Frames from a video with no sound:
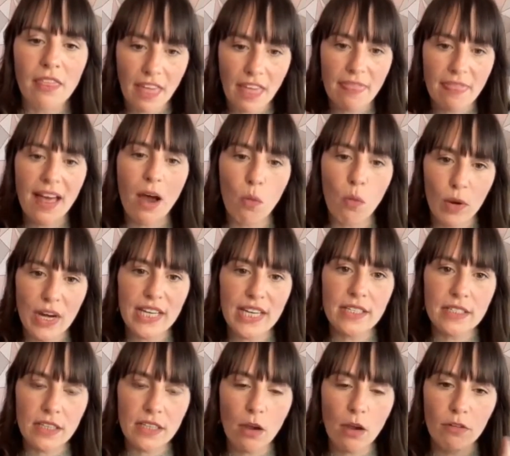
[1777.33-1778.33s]
then that
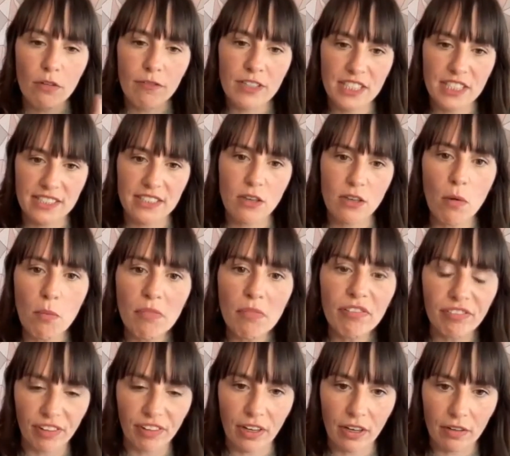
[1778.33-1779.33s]
window for
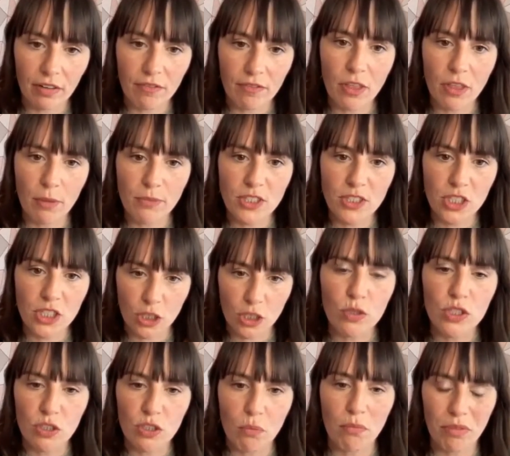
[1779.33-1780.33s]
discomfort and for them to do
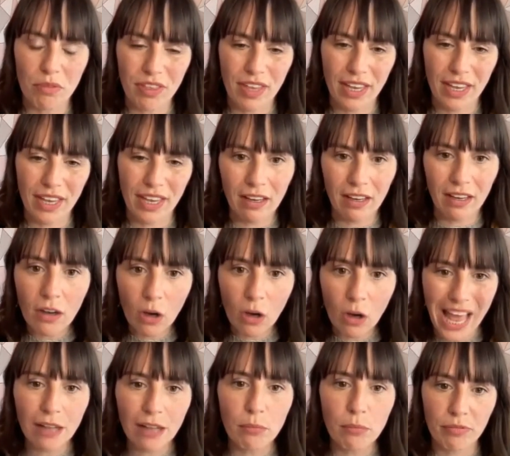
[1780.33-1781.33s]
something
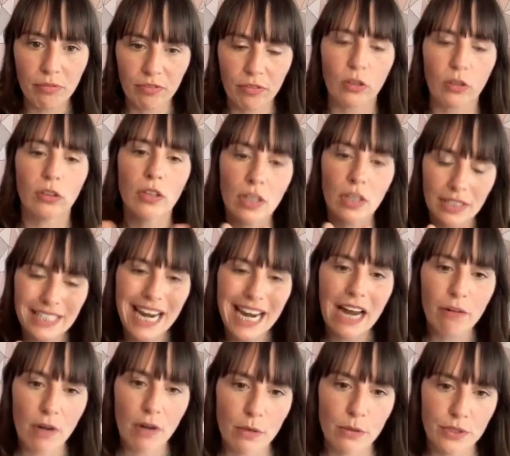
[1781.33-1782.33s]
unhelpful
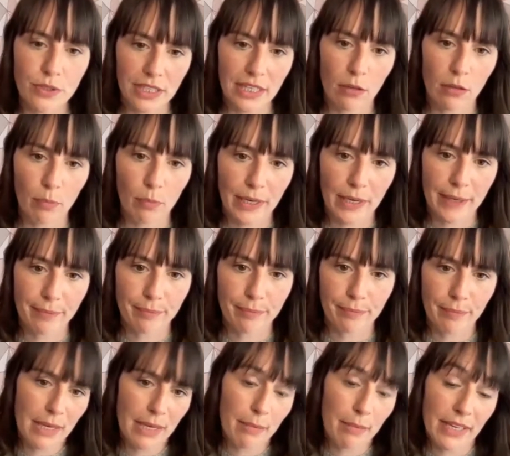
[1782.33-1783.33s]
narrows a little bit,
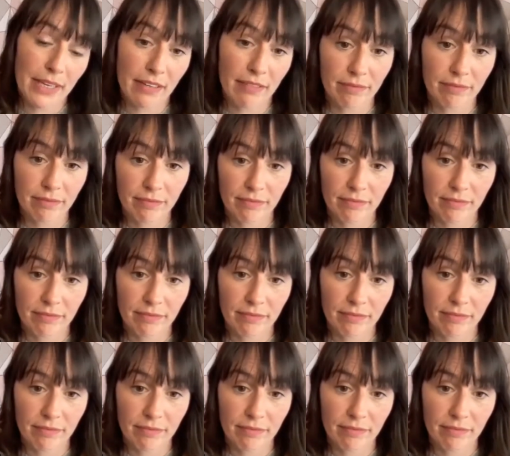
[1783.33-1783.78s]
maybe.